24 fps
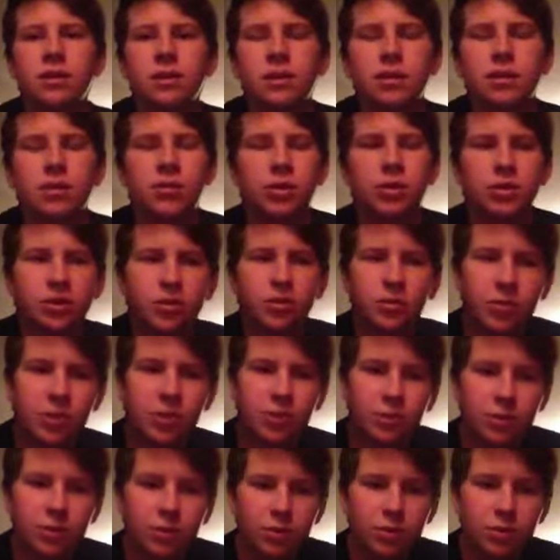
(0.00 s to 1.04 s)
a bunch of
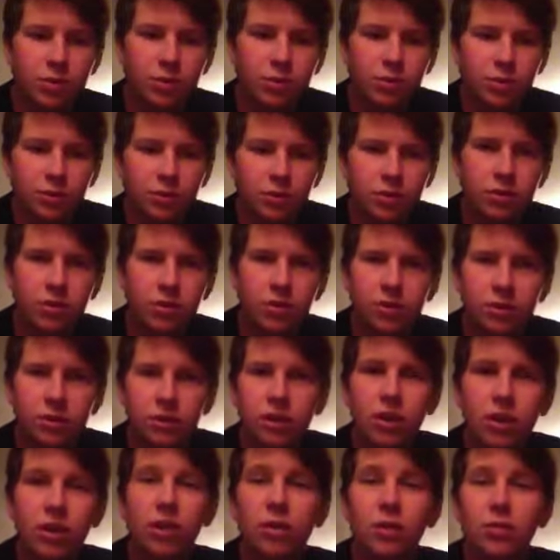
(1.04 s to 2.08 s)
people, or
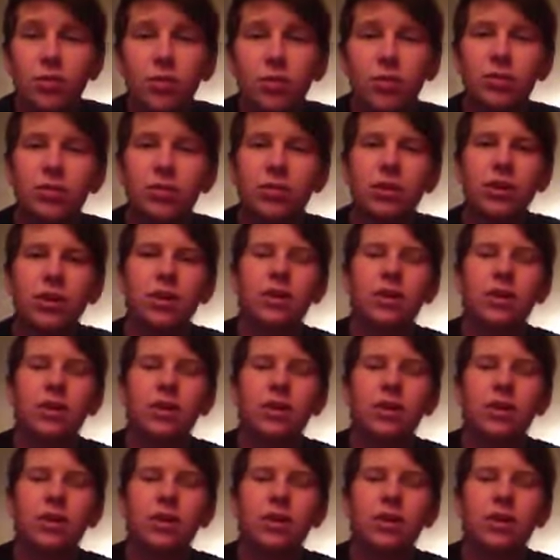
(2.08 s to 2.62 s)
a couple people,